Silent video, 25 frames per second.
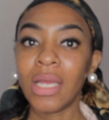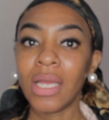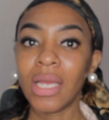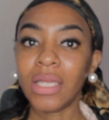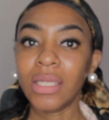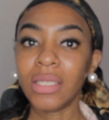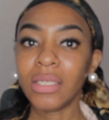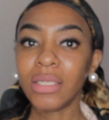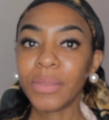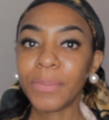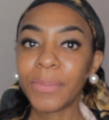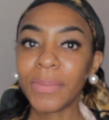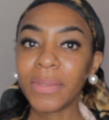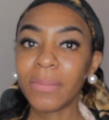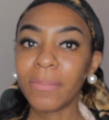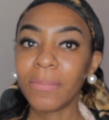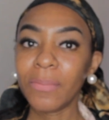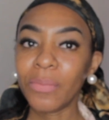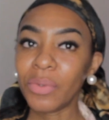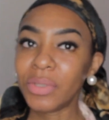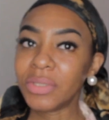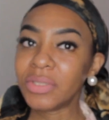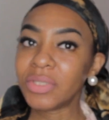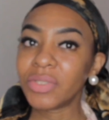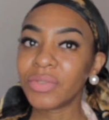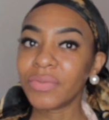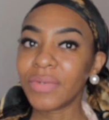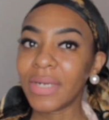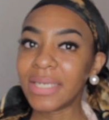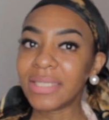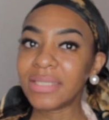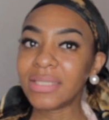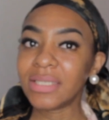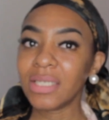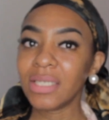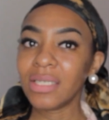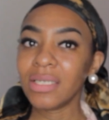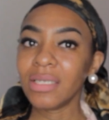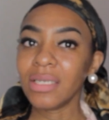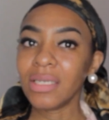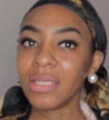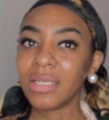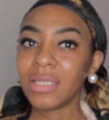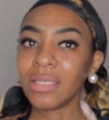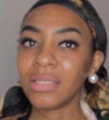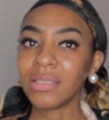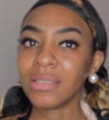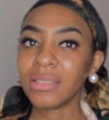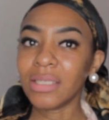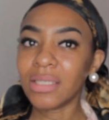a little bit moisturizing
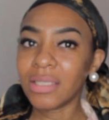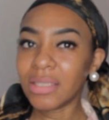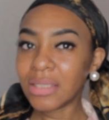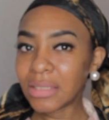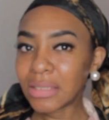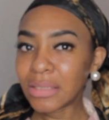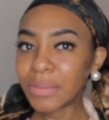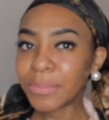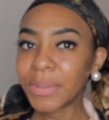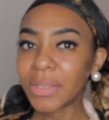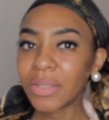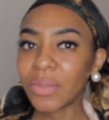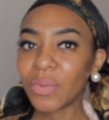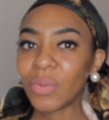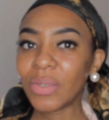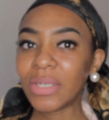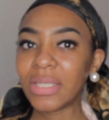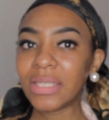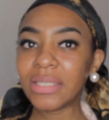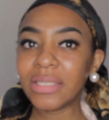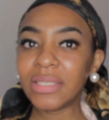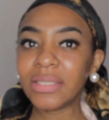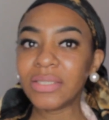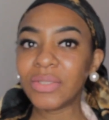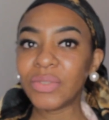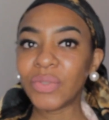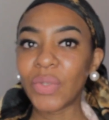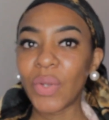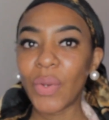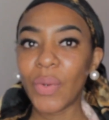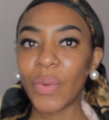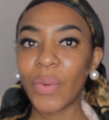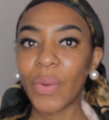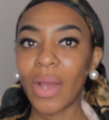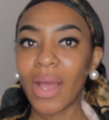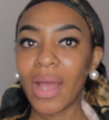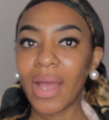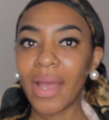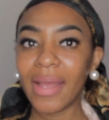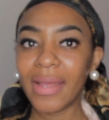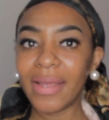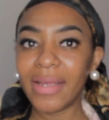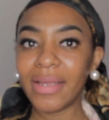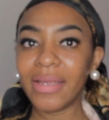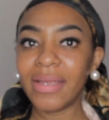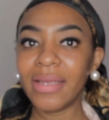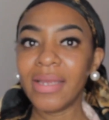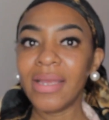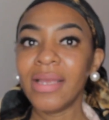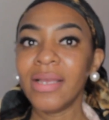and a little bit oily, so
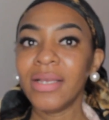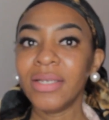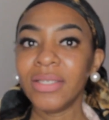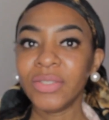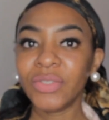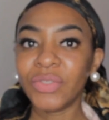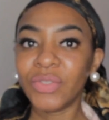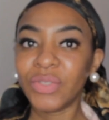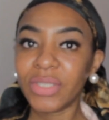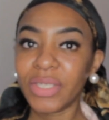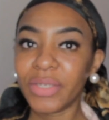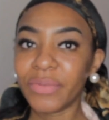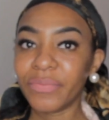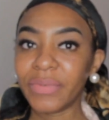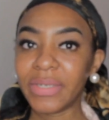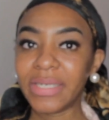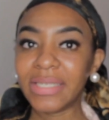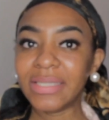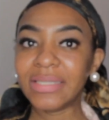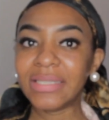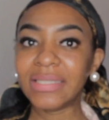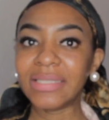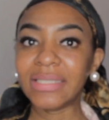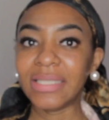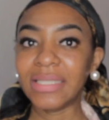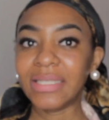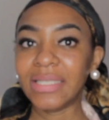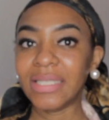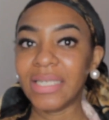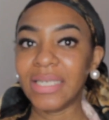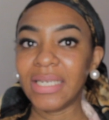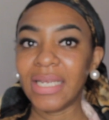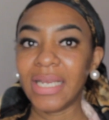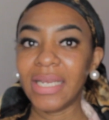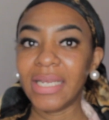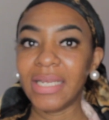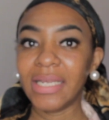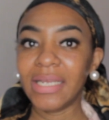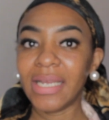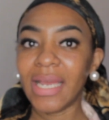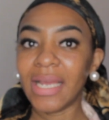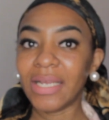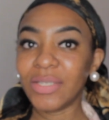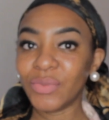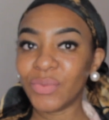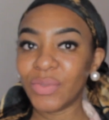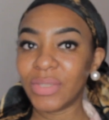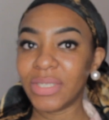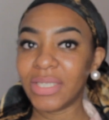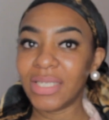I took a rinse and then I
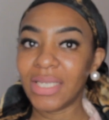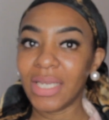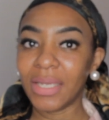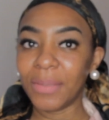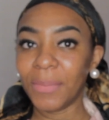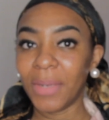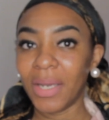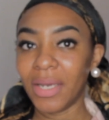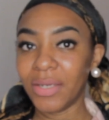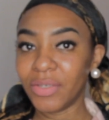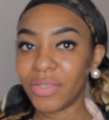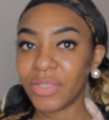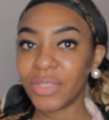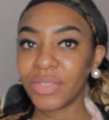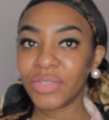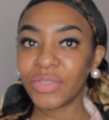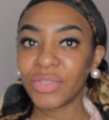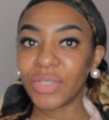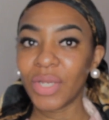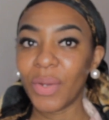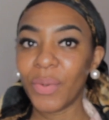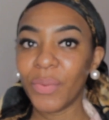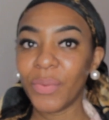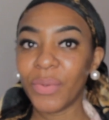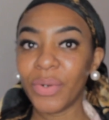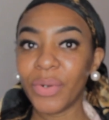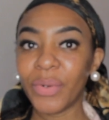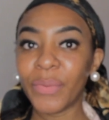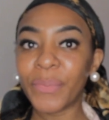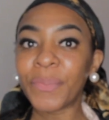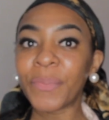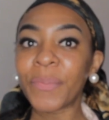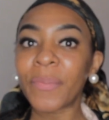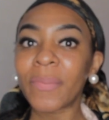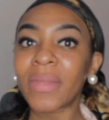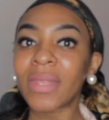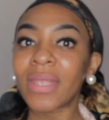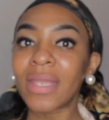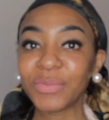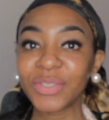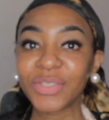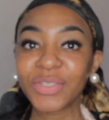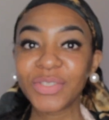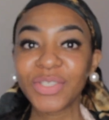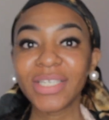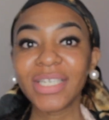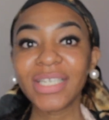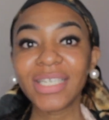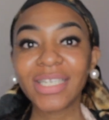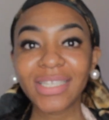actually came out of the shower. I'm just
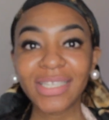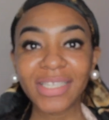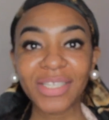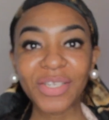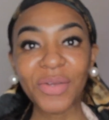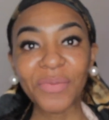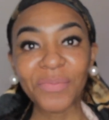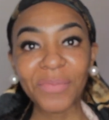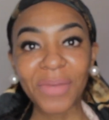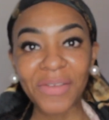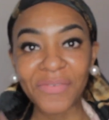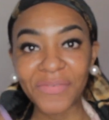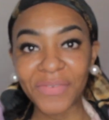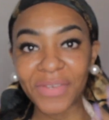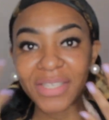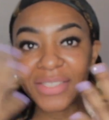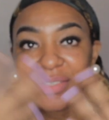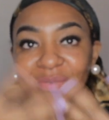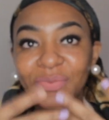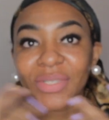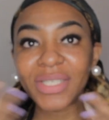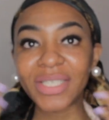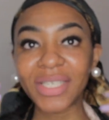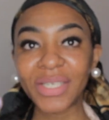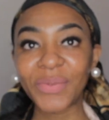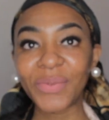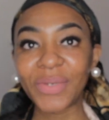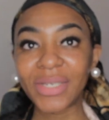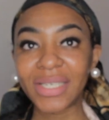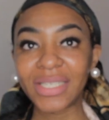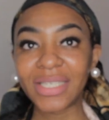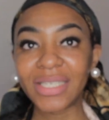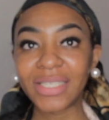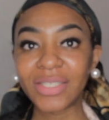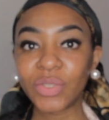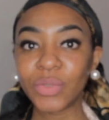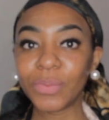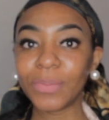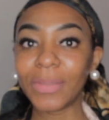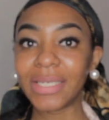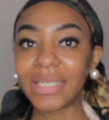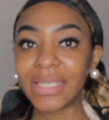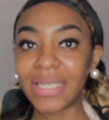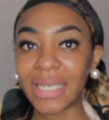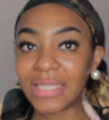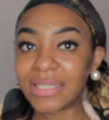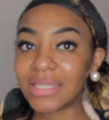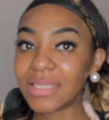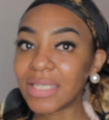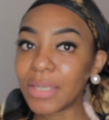gonna clean up my face really quickly, do my
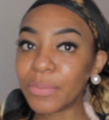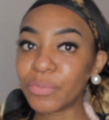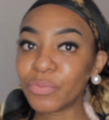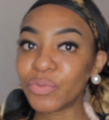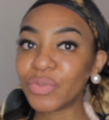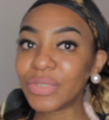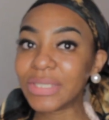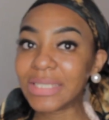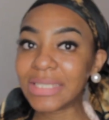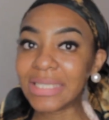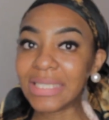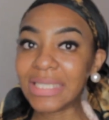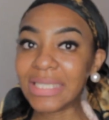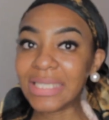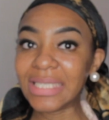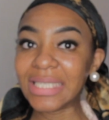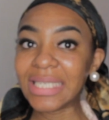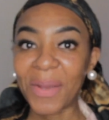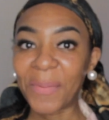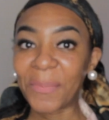nighttime routine,